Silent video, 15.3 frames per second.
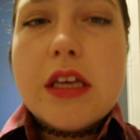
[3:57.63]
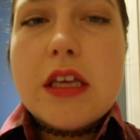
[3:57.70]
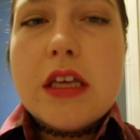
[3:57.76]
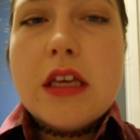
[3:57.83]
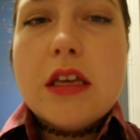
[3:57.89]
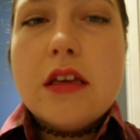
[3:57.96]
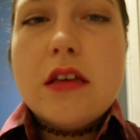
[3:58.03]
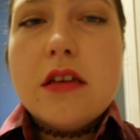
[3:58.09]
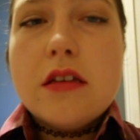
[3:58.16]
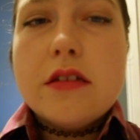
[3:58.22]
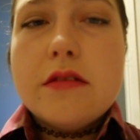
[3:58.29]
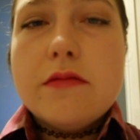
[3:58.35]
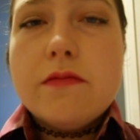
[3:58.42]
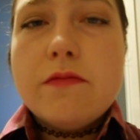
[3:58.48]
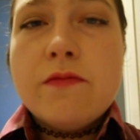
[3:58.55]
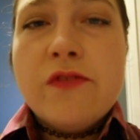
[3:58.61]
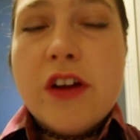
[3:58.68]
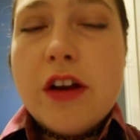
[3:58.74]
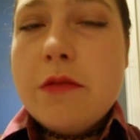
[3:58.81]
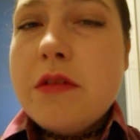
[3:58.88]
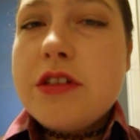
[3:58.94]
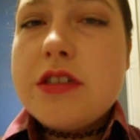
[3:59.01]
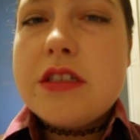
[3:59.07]
He
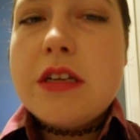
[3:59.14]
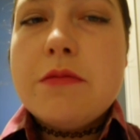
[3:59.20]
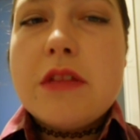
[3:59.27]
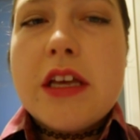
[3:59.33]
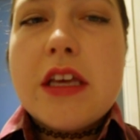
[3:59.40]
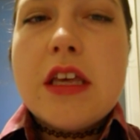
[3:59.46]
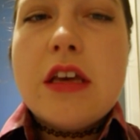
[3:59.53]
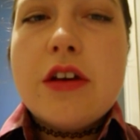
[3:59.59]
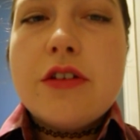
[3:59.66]
very much seemed like he